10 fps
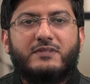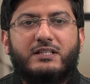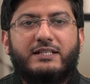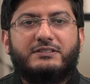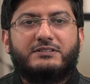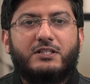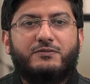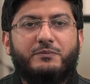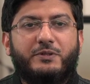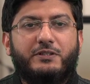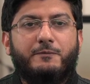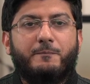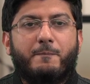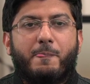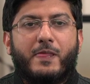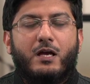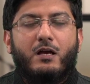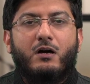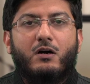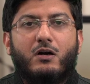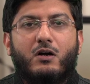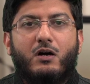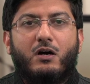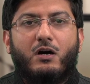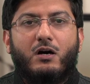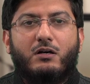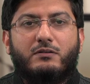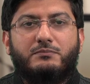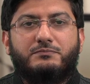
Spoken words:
Let's start from here. Qa,